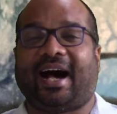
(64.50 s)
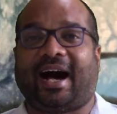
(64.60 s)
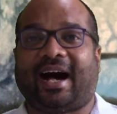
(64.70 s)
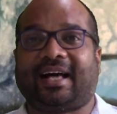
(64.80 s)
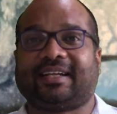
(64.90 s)

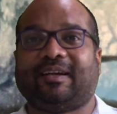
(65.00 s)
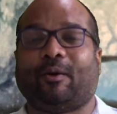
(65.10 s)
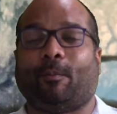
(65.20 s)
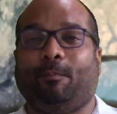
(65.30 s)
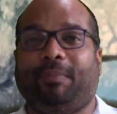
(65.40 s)

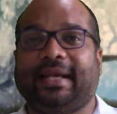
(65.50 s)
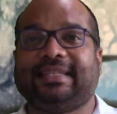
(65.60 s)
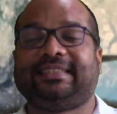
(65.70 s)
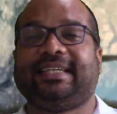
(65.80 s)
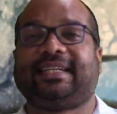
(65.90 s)
are
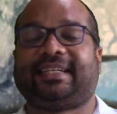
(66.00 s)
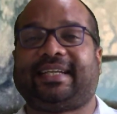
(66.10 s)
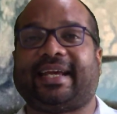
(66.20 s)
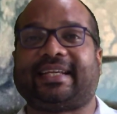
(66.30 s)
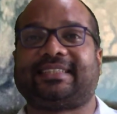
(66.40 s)
basic
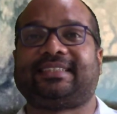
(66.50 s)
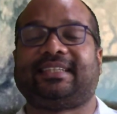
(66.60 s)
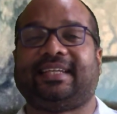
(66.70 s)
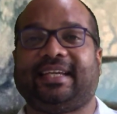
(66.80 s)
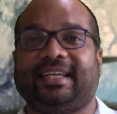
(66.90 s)

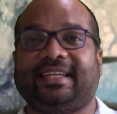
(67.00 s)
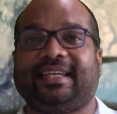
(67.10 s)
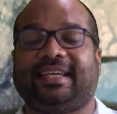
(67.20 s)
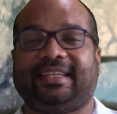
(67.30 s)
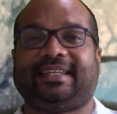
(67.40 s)
texts in
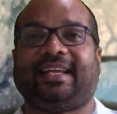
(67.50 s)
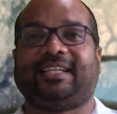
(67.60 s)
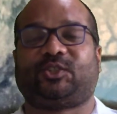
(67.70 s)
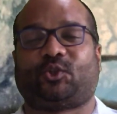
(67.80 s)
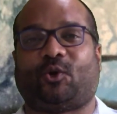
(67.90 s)
Indian
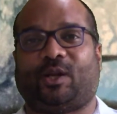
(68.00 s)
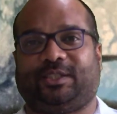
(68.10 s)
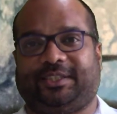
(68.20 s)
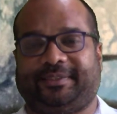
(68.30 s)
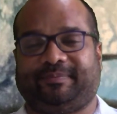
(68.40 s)

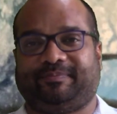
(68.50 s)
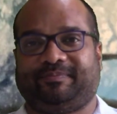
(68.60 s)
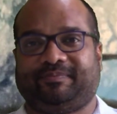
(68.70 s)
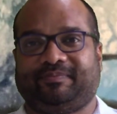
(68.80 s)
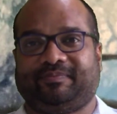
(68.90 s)
astrology.
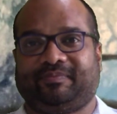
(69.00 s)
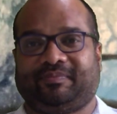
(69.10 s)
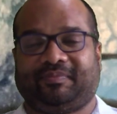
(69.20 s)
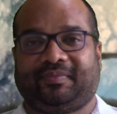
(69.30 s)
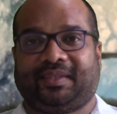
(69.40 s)

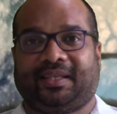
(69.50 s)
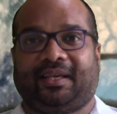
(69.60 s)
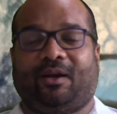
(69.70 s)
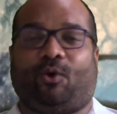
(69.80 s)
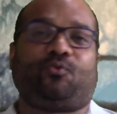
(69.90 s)

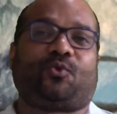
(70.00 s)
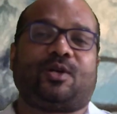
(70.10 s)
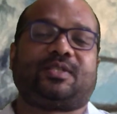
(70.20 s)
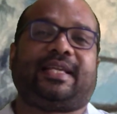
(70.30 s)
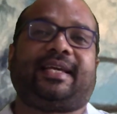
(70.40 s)
Of
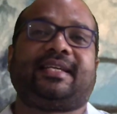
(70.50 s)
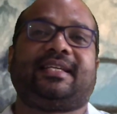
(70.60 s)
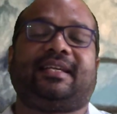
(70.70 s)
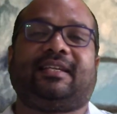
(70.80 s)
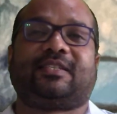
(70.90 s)
course,
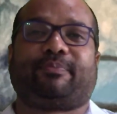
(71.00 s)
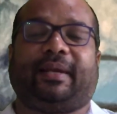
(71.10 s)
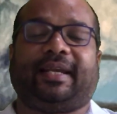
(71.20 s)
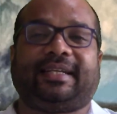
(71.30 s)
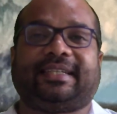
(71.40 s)
they
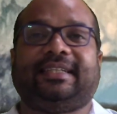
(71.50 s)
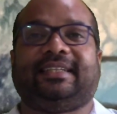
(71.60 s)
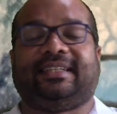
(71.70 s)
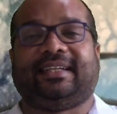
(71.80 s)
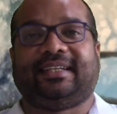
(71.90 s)
spell it
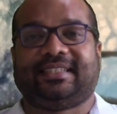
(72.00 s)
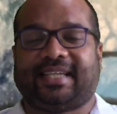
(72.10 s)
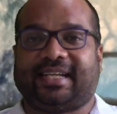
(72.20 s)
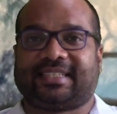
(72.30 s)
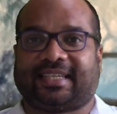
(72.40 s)
in
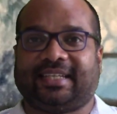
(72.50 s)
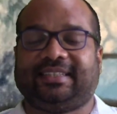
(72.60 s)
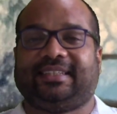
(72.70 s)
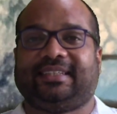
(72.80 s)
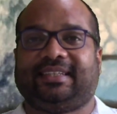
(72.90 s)
Sanskrit.
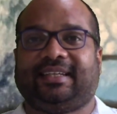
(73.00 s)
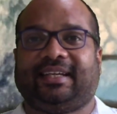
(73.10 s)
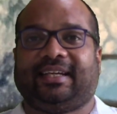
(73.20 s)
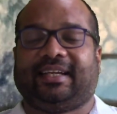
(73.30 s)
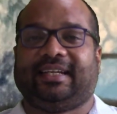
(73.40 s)

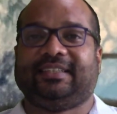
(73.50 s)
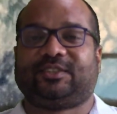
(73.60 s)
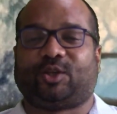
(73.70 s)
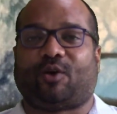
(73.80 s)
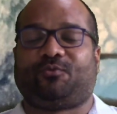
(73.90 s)

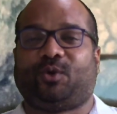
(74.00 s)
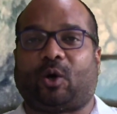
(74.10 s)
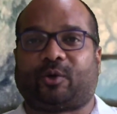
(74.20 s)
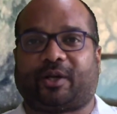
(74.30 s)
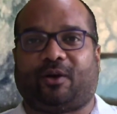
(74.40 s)
Instead of
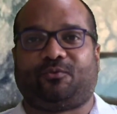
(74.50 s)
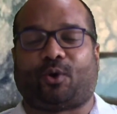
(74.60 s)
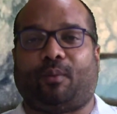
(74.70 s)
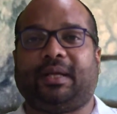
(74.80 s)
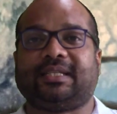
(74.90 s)
Doctrine of
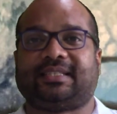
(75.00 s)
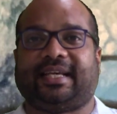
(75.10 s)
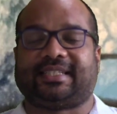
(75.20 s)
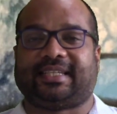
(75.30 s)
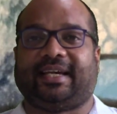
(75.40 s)
Romans,
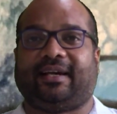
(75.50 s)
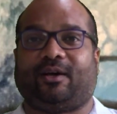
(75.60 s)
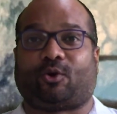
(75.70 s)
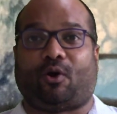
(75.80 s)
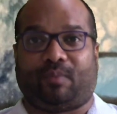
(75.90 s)
they say
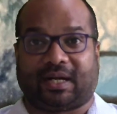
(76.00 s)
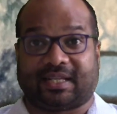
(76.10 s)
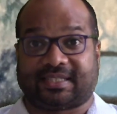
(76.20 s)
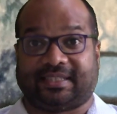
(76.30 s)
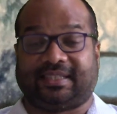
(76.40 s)

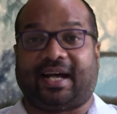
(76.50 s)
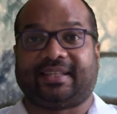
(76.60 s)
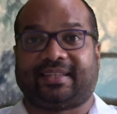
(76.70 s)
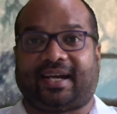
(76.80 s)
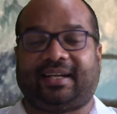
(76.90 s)

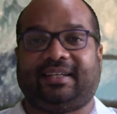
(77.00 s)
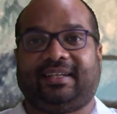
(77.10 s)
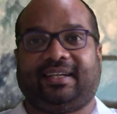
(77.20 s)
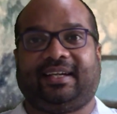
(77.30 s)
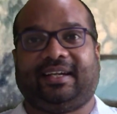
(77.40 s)
PANCASIDDHANTA.
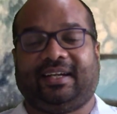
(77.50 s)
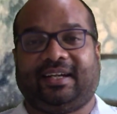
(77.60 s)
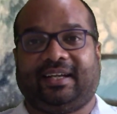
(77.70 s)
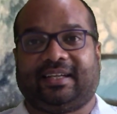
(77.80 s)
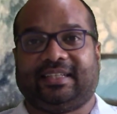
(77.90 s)

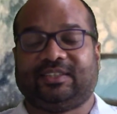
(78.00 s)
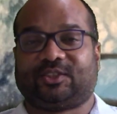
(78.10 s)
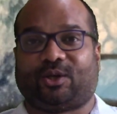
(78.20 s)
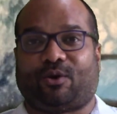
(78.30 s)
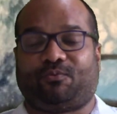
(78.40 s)

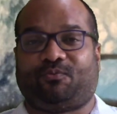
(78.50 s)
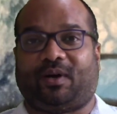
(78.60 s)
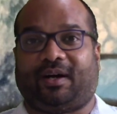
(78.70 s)
Instead of